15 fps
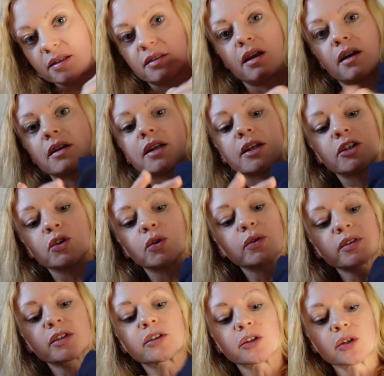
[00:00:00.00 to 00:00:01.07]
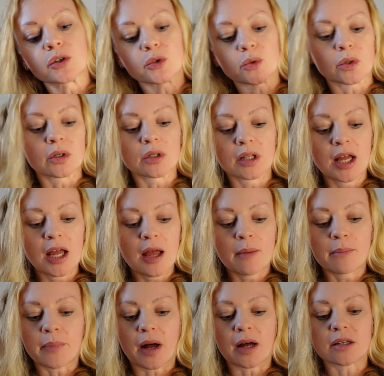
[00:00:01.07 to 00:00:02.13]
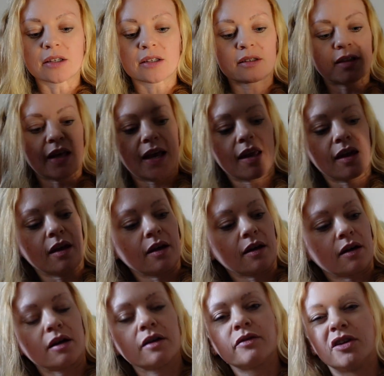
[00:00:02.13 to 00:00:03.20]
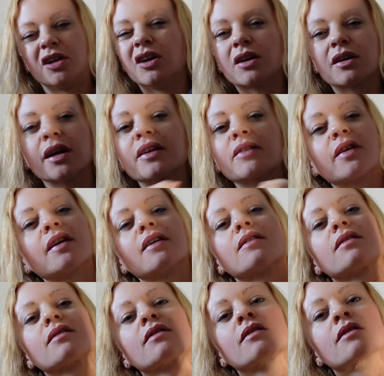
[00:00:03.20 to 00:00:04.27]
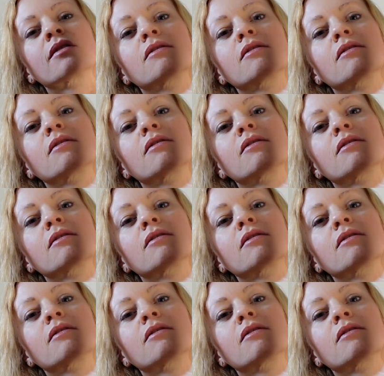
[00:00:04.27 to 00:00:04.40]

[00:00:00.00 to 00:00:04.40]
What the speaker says: cycling shorts as usual, but they kind of look like this,